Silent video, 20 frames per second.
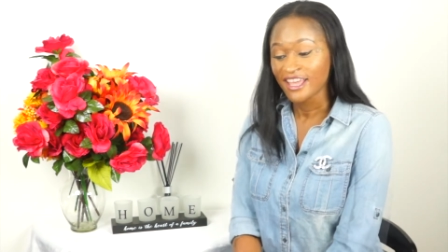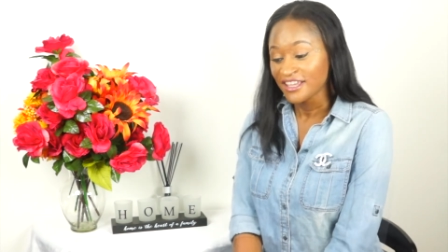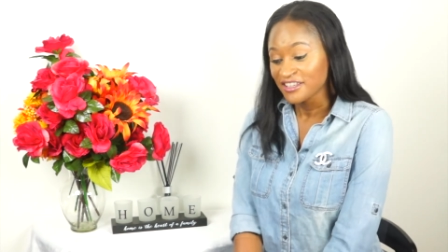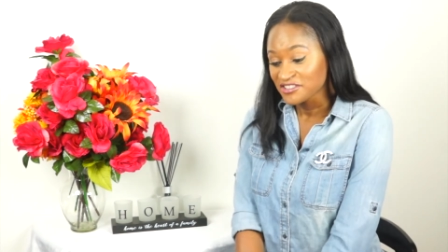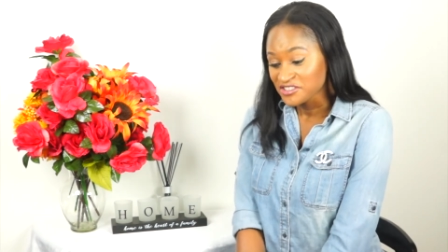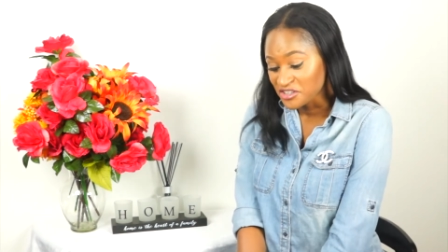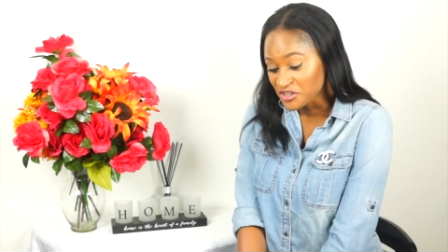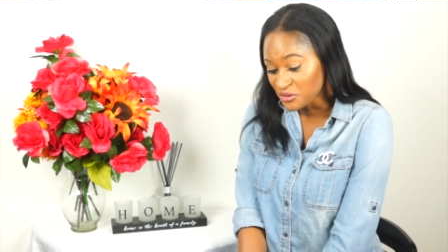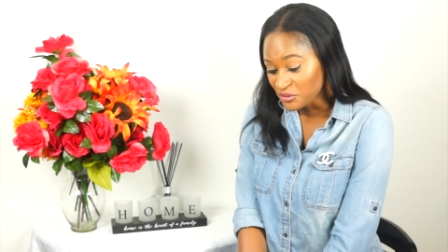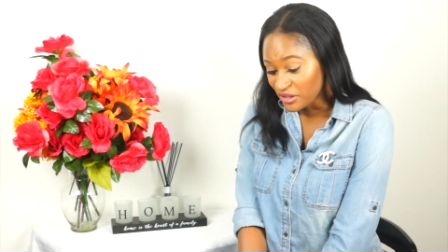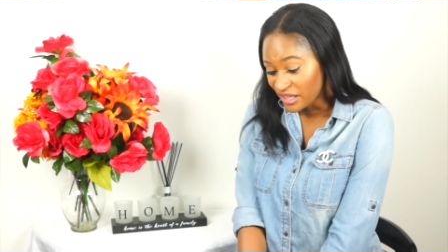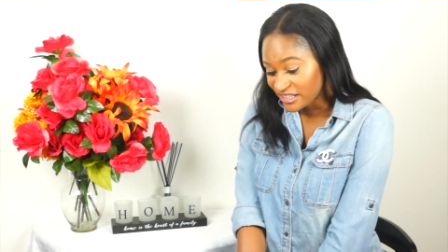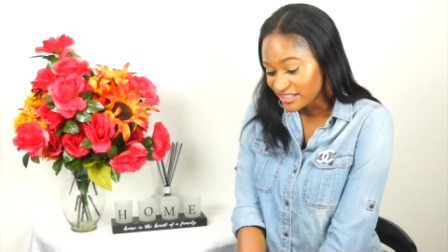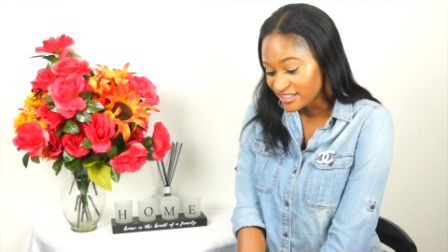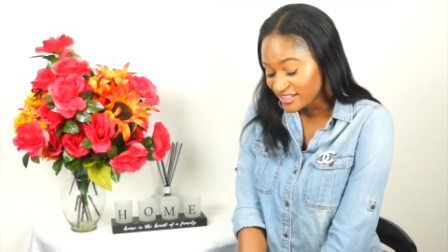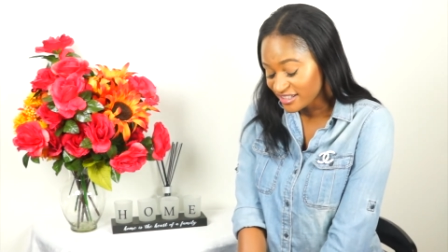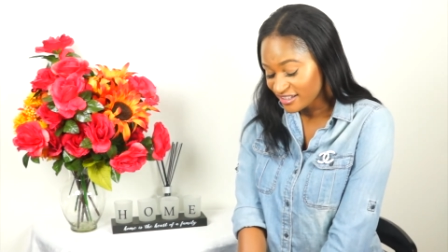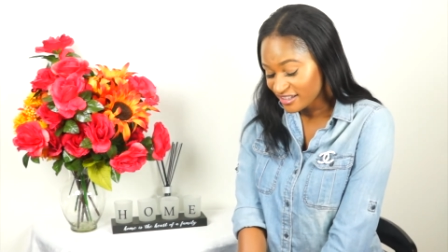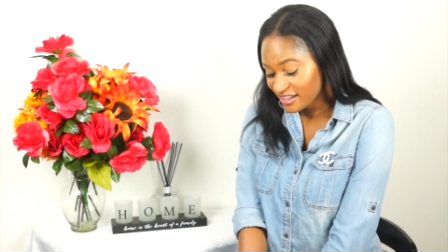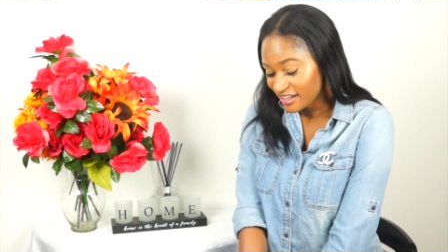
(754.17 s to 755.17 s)
So that's
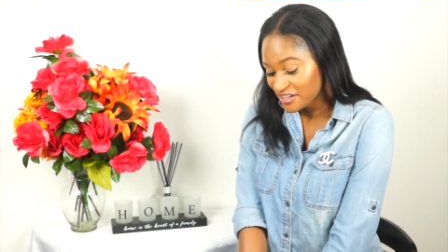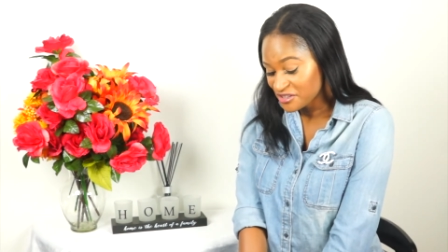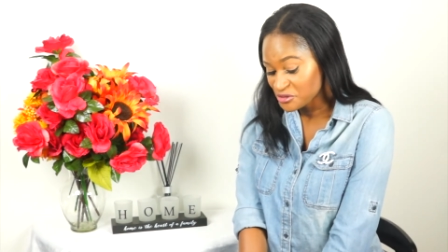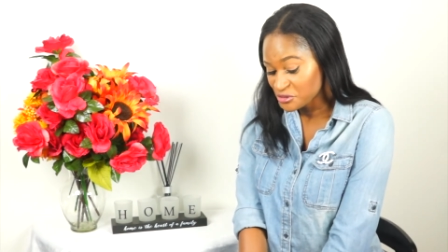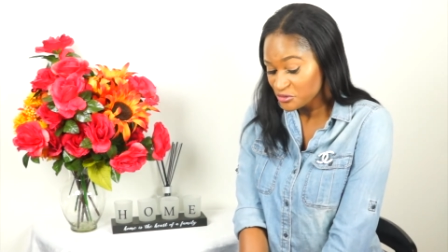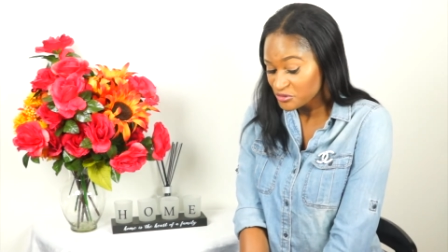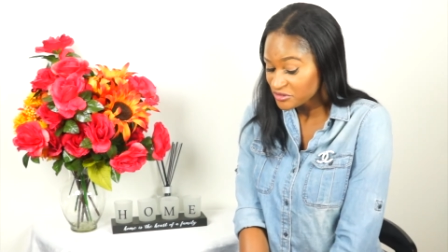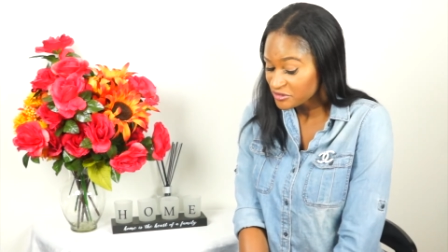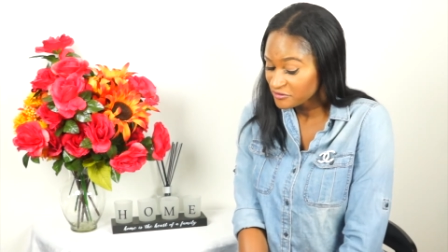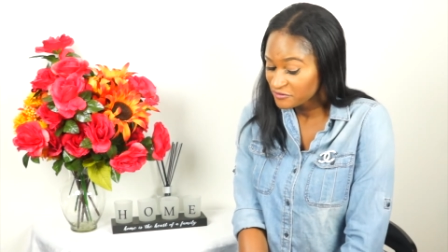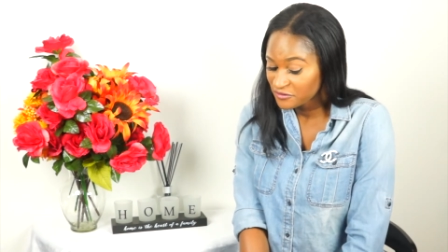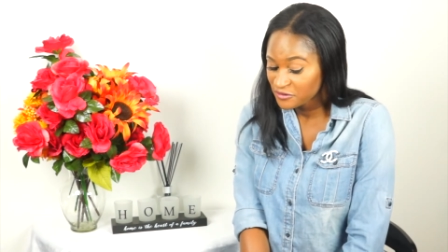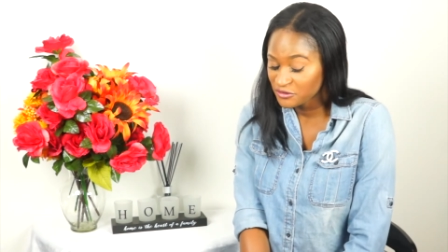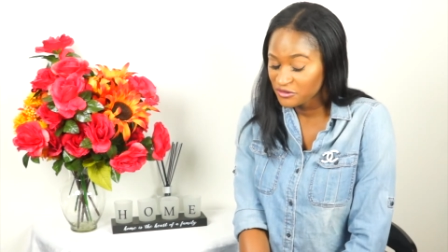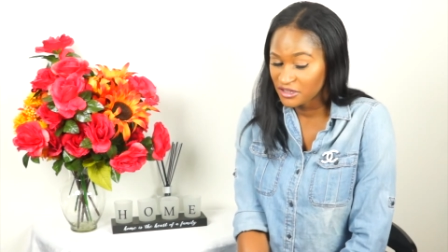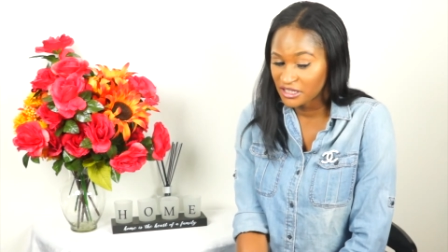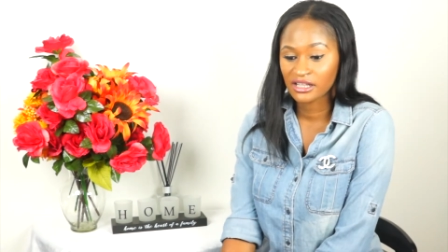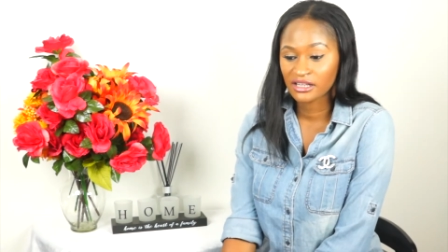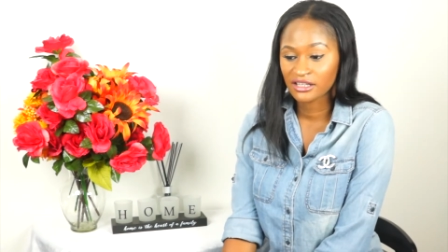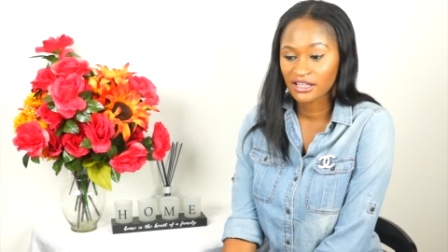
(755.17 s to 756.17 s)
it, guys. Those are the few
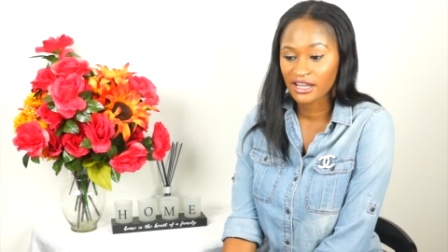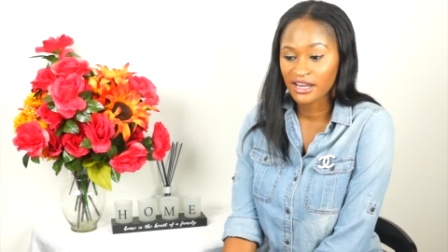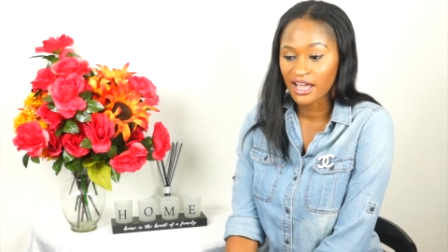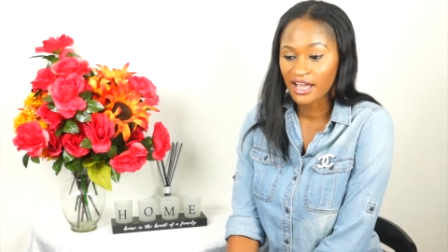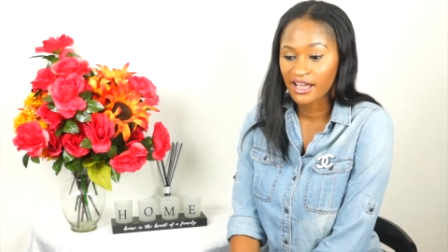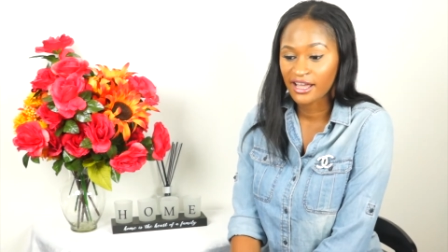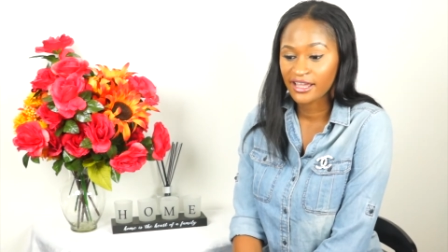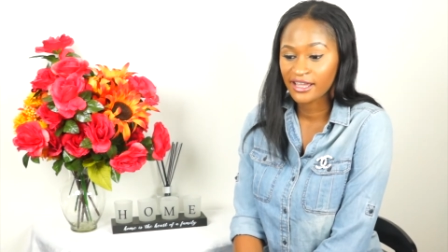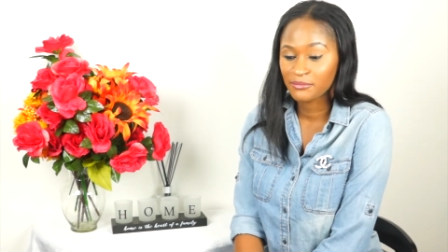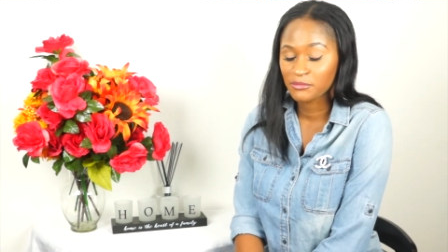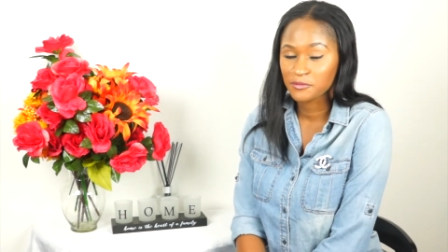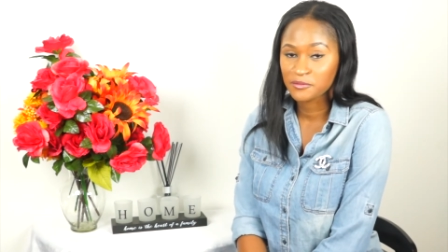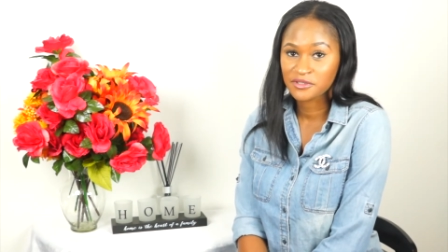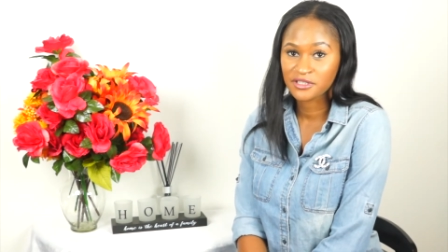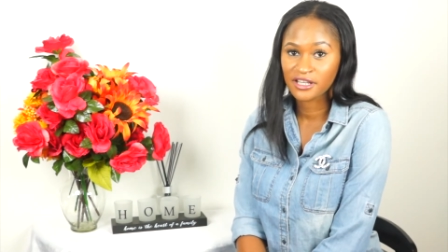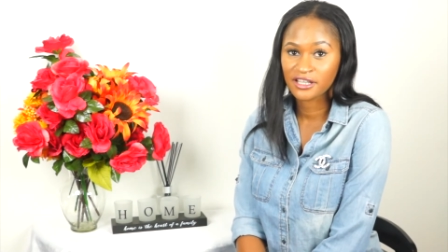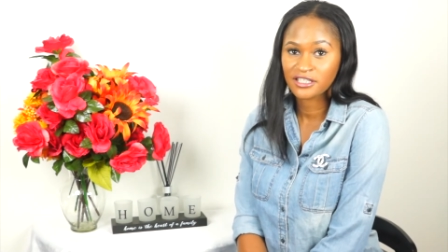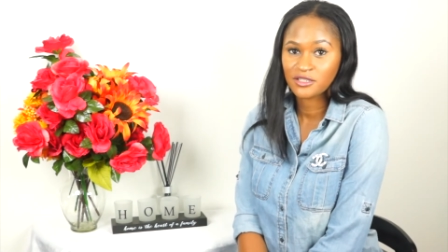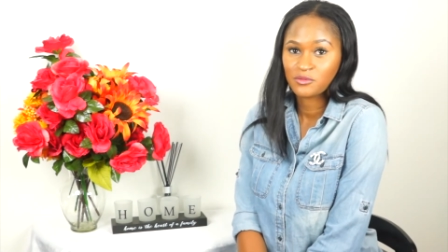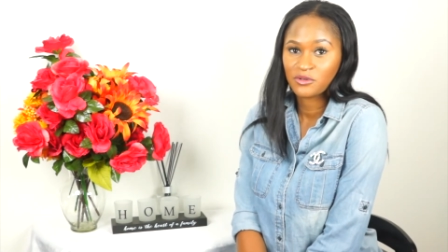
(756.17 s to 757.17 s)
things that I am
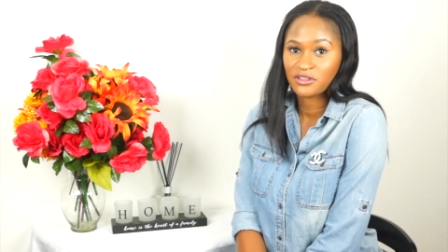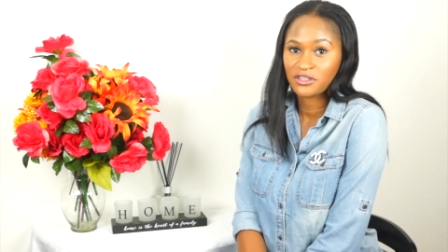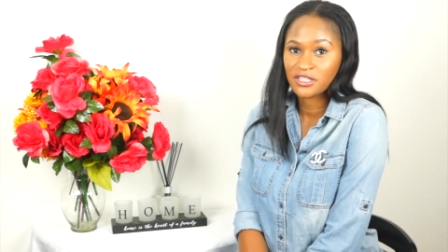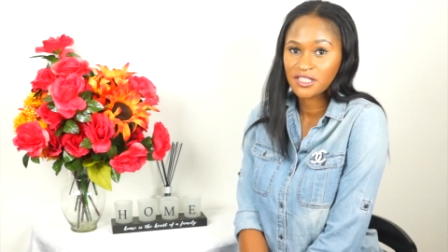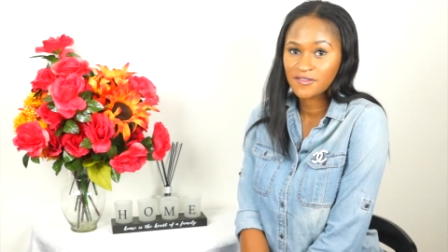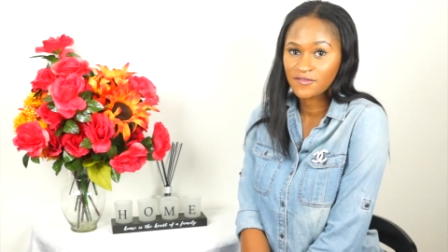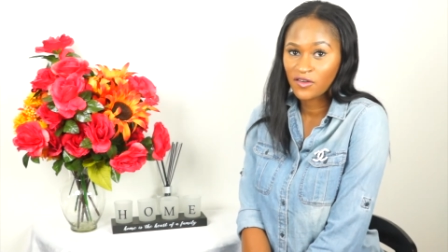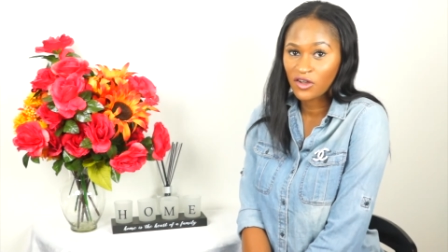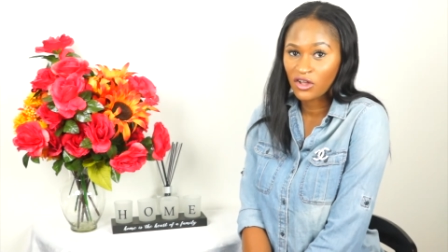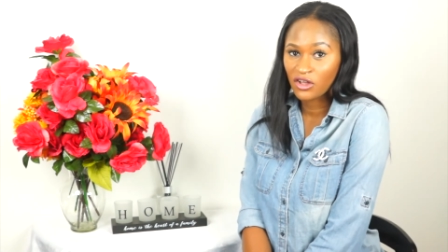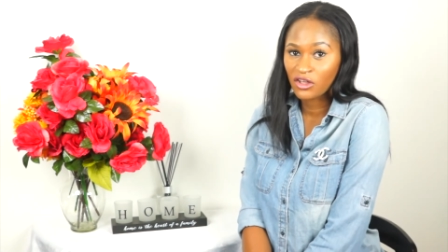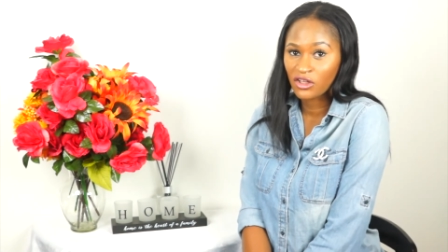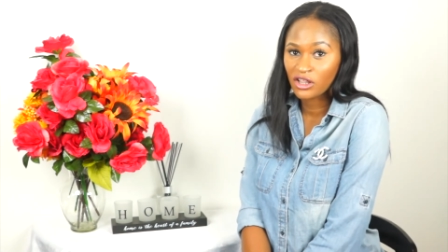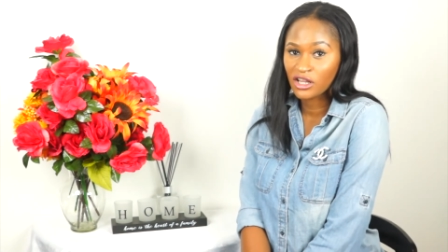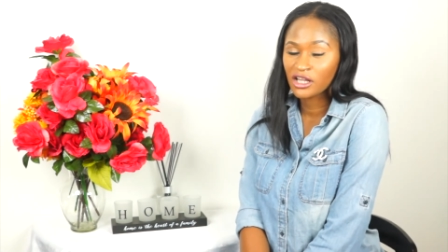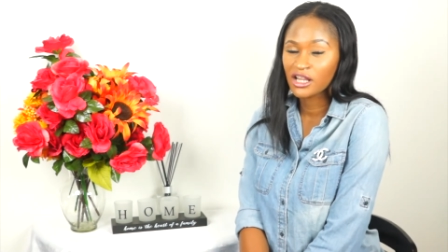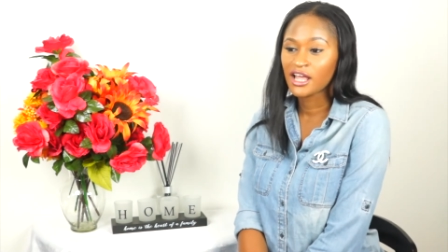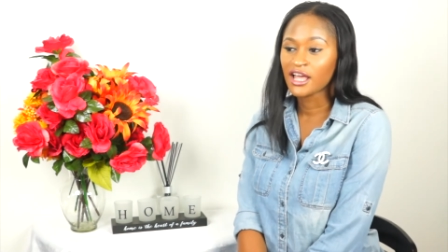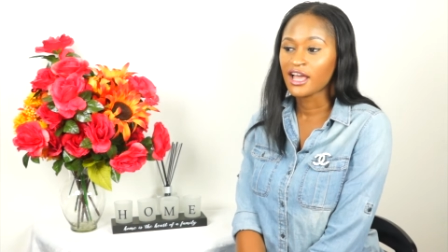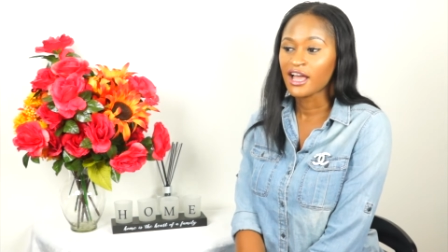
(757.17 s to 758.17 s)
obsessed with this
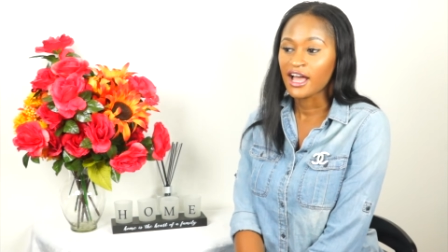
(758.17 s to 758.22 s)
fall.